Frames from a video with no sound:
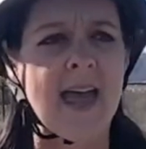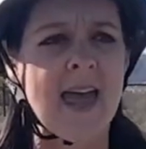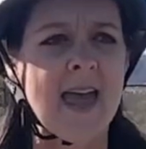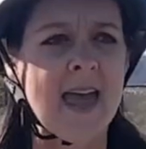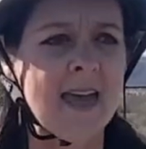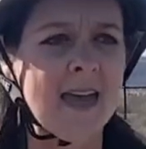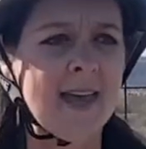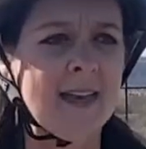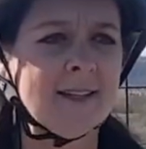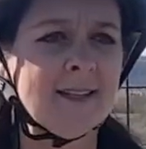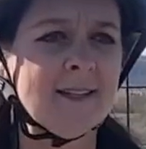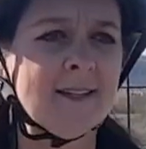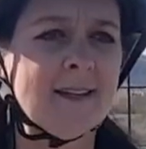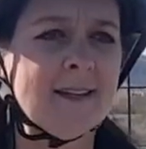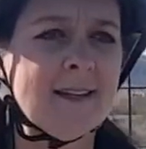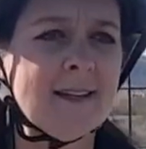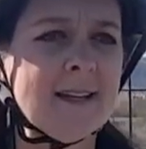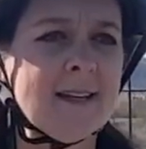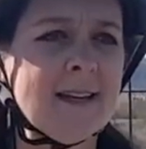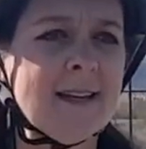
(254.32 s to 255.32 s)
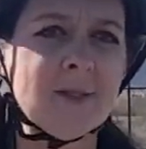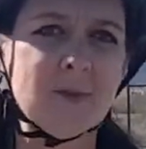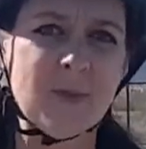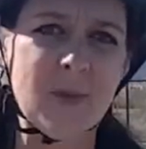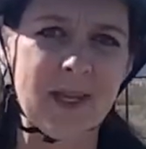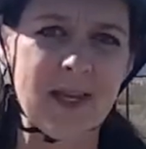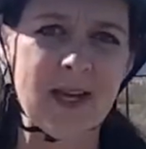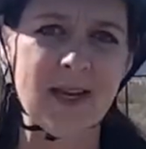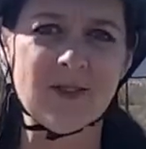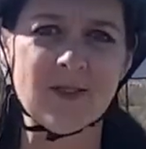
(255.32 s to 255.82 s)
And it's
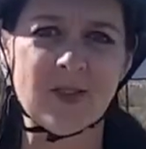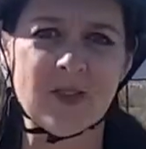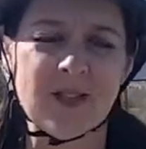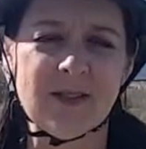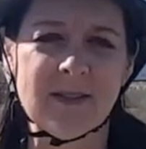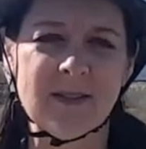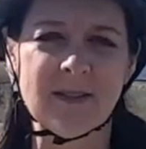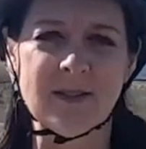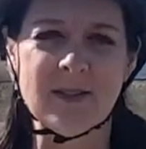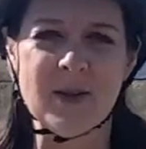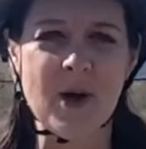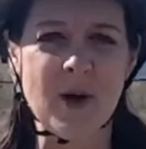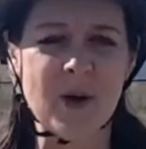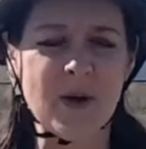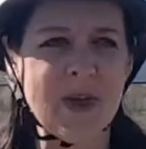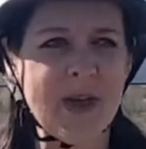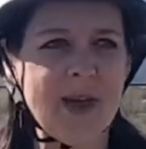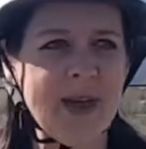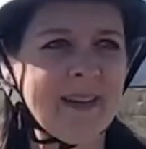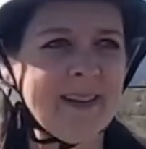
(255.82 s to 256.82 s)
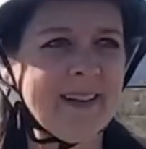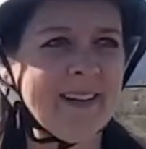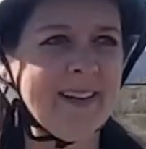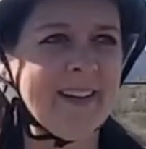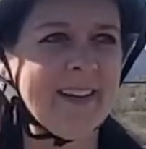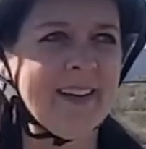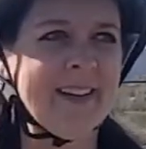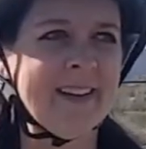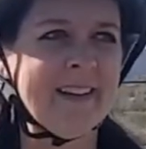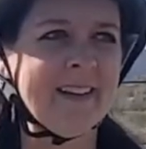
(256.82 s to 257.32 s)
because Jesus knows that
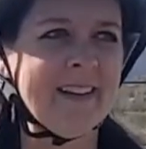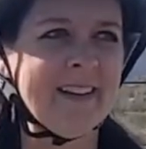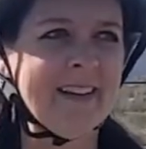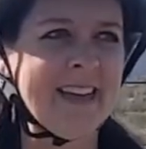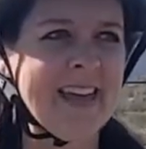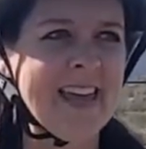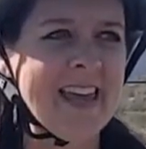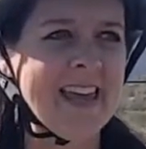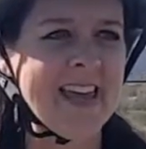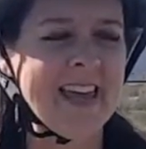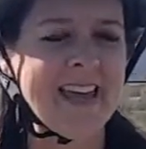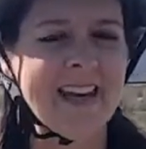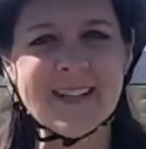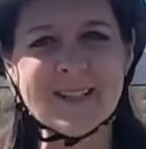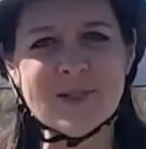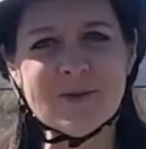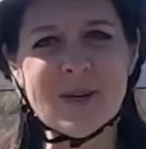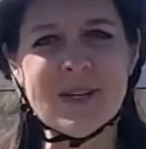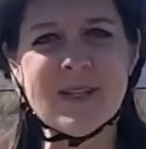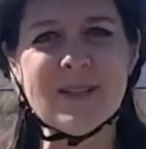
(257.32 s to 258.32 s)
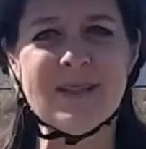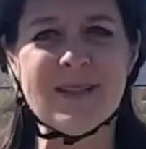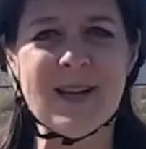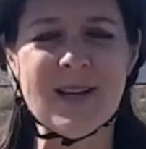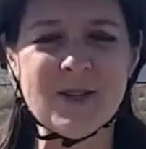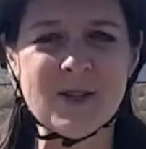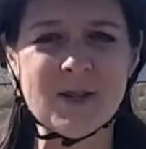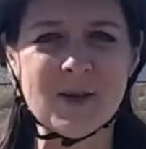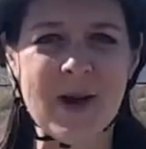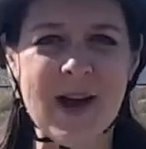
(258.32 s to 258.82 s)
he doesn't want to
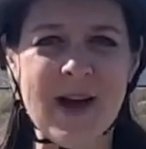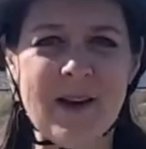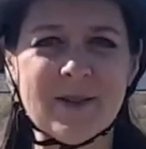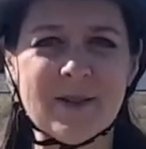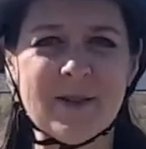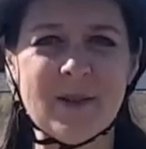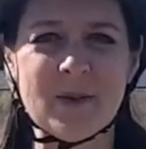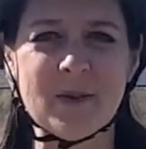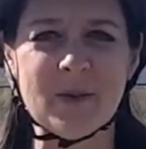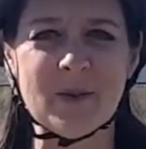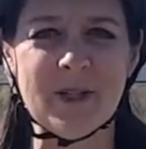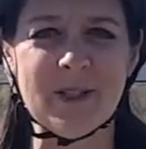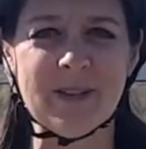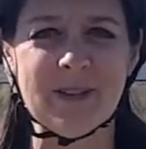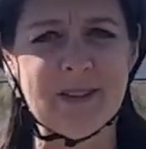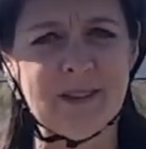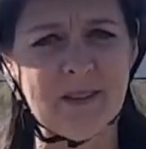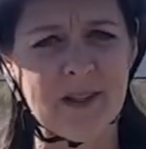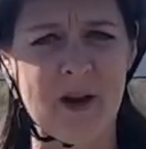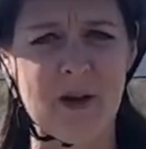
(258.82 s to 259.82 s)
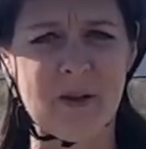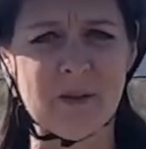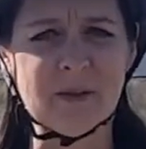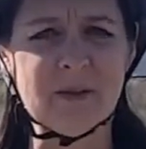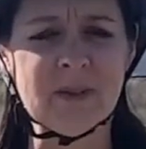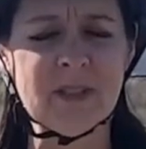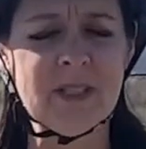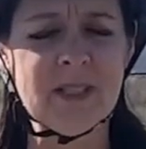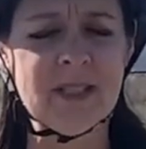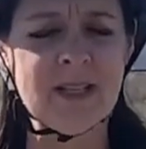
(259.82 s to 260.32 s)
send you out into the world
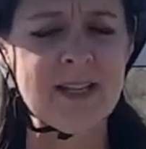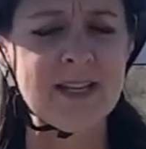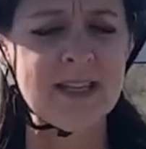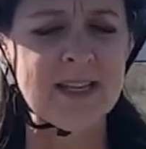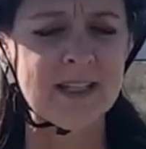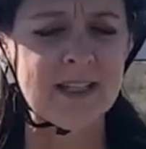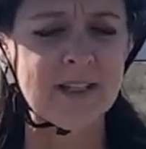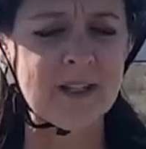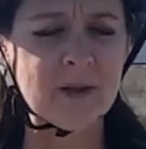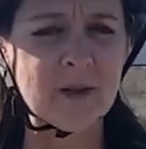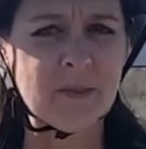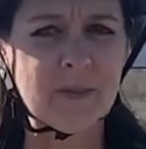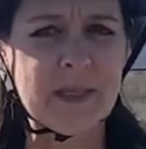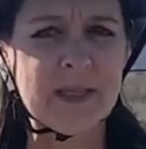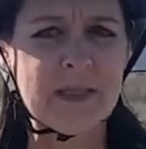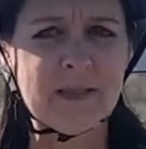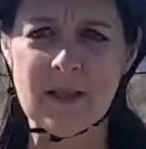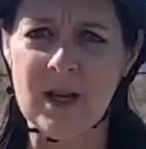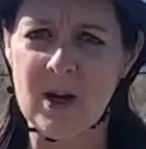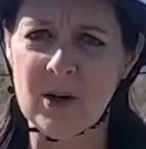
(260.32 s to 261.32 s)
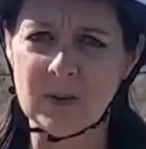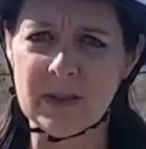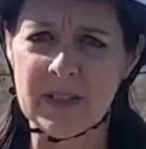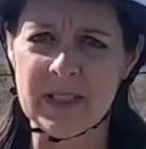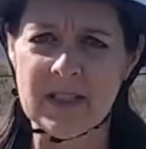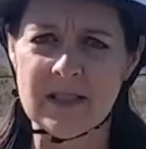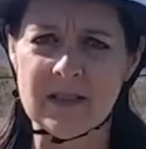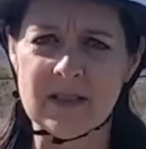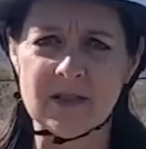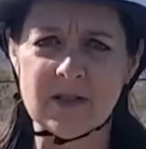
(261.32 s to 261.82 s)
alone. You'll be
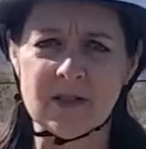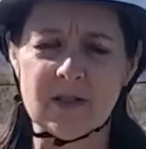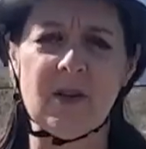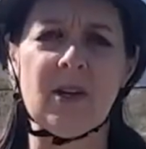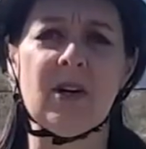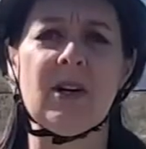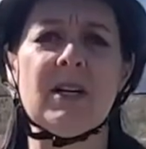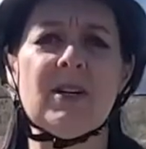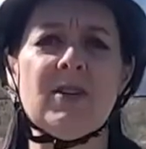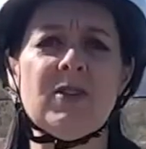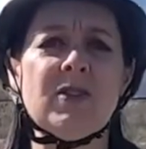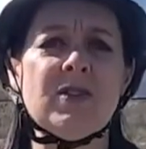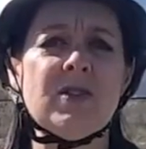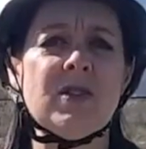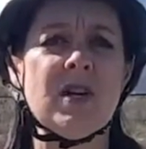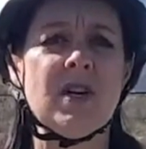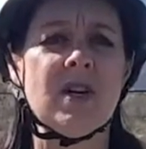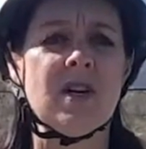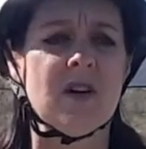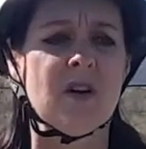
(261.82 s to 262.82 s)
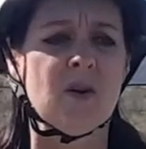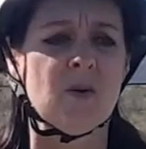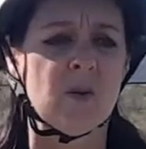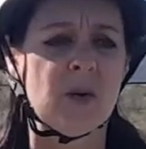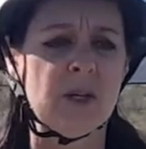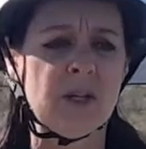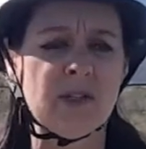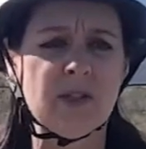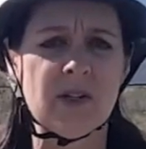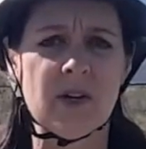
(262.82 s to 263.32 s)
lonely, discouraged,
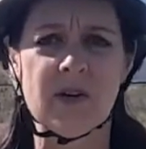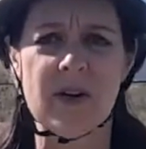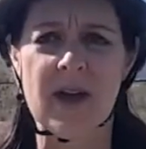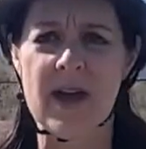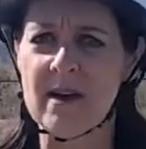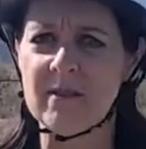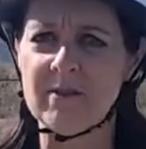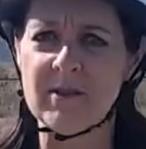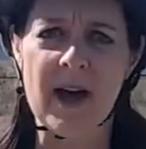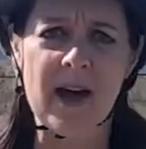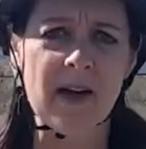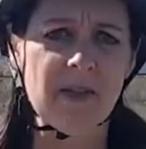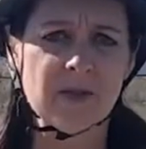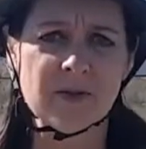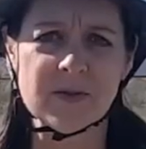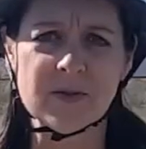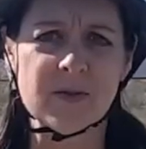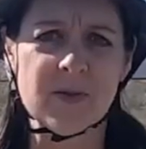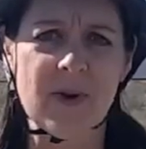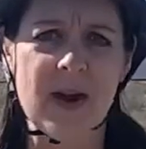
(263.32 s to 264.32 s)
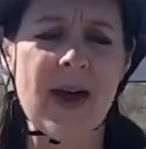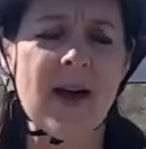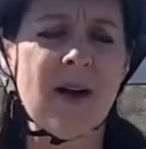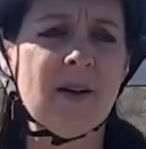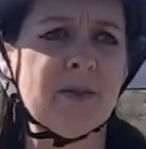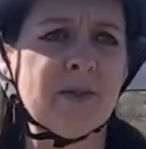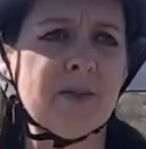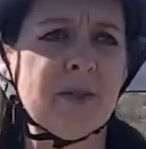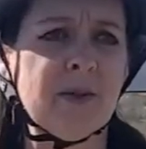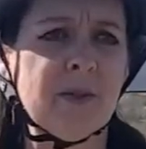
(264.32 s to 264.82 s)
when you don't have others
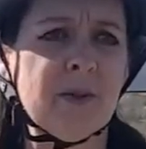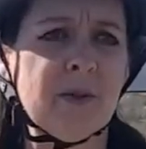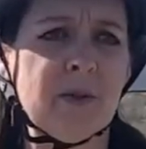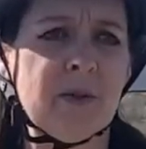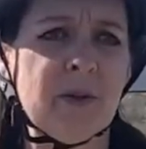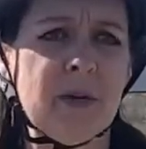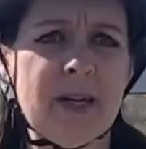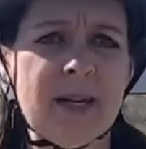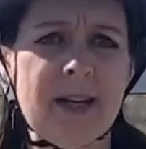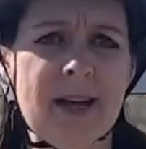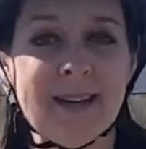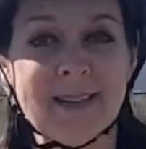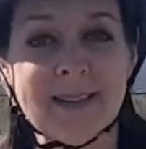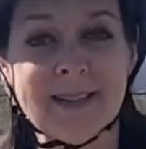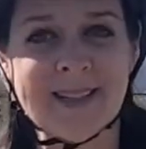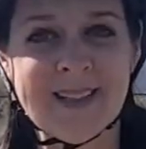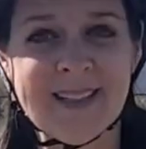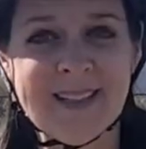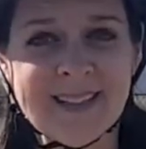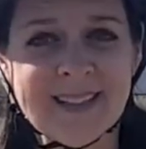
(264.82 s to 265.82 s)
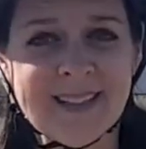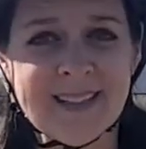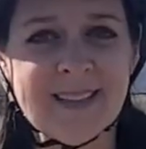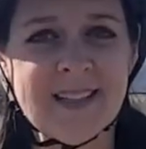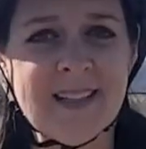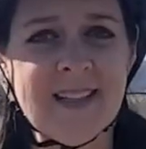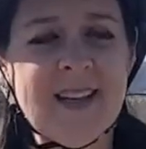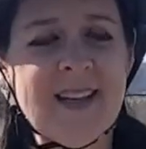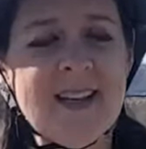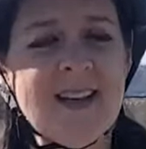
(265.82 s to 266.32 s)
around to
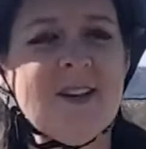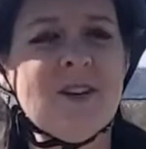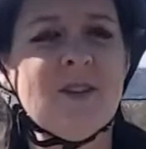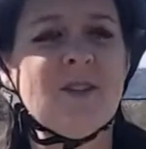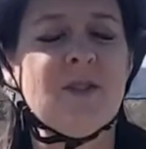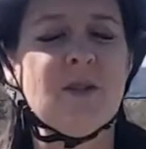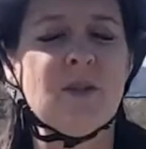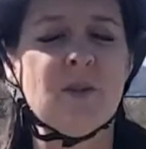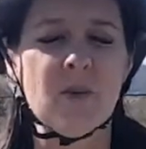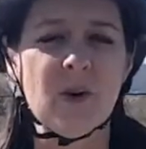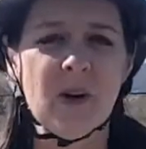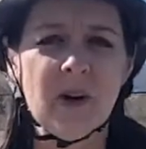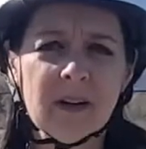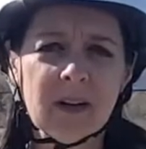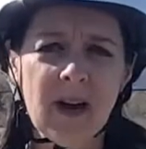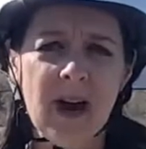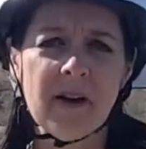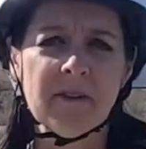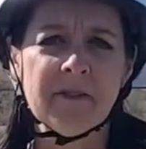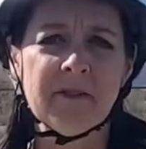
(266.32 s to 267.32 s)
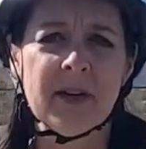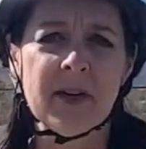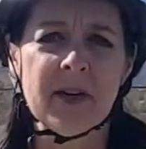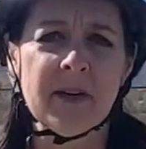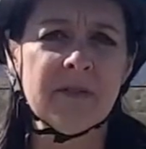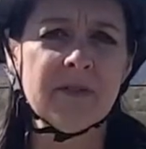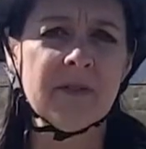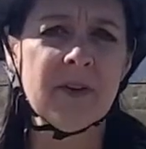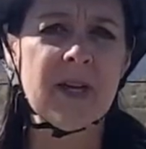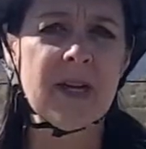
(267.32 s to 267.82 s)
assist, to work off
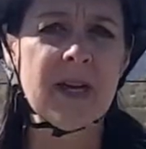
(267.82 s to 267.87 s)
of,